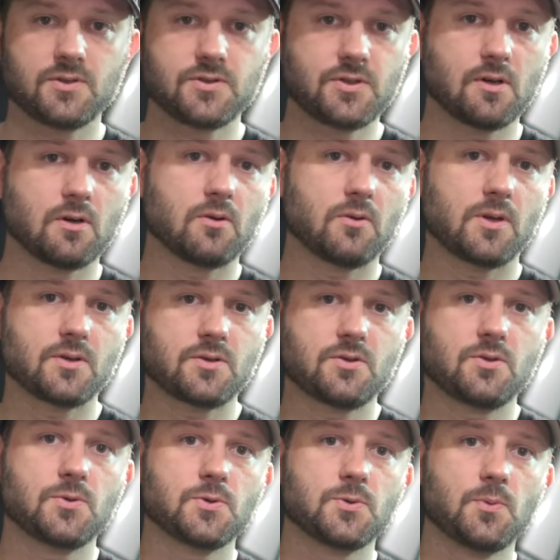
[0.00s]
zero
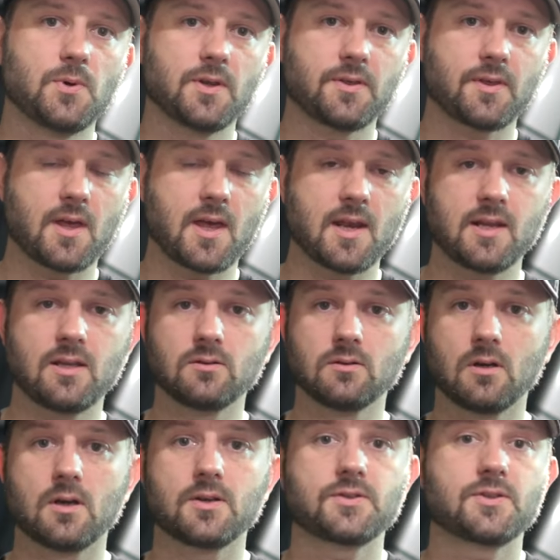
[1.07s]
issues with any
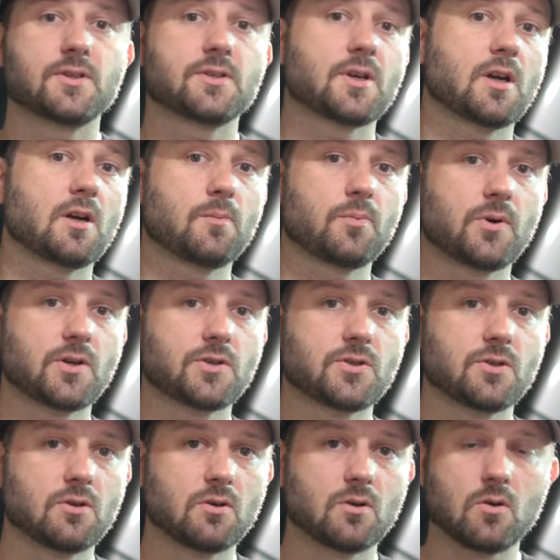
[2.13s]
loss in tire
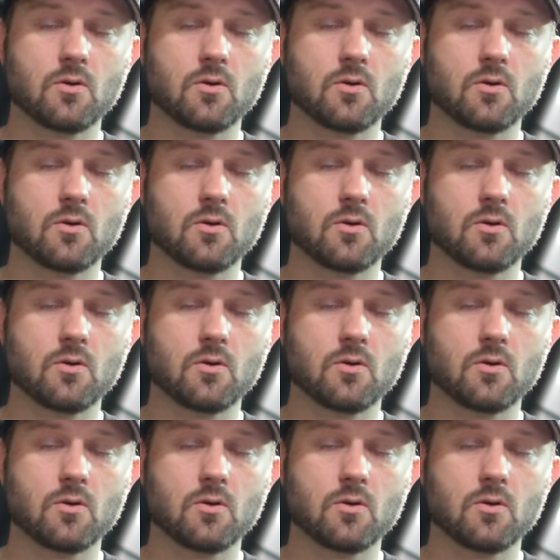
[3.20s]
pressure